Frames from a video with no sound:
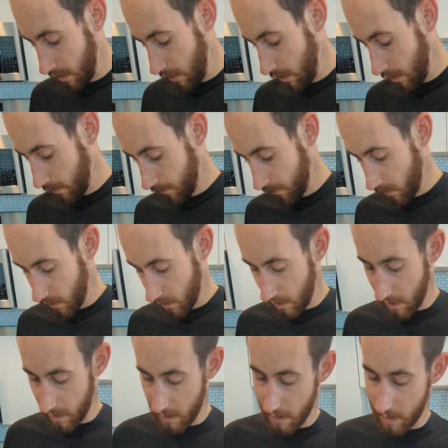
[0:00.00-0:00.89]
here,
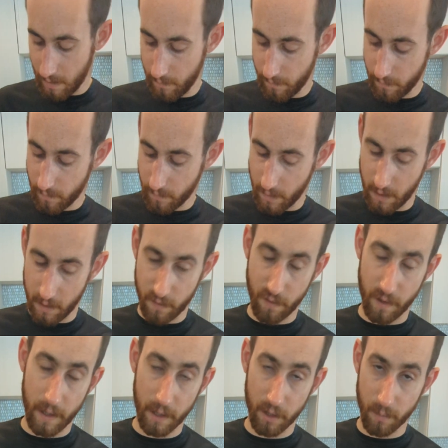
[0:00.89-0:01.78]
I have a
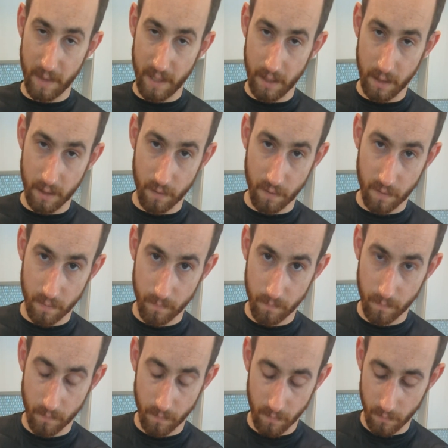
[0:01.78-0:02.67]
triangle bandage
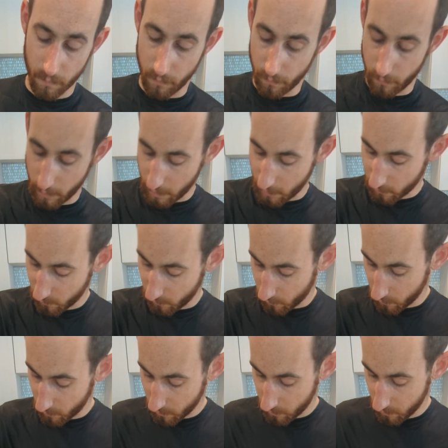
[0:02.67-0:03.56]
for
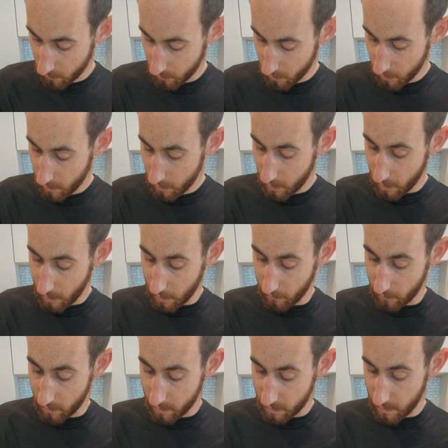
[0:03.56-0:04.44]
fractures. I have
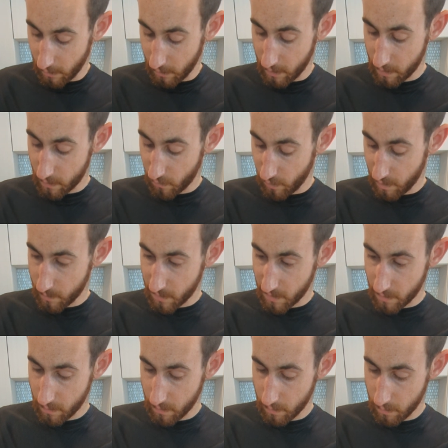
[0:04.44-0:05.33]
steri
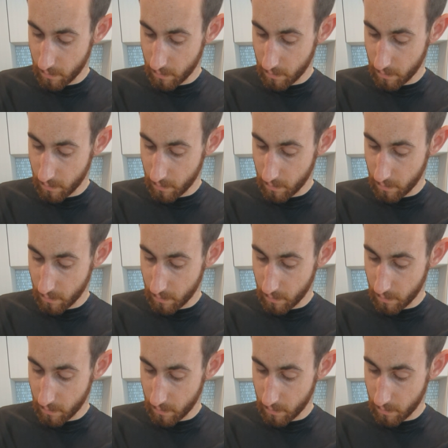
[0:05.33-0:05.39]
strips.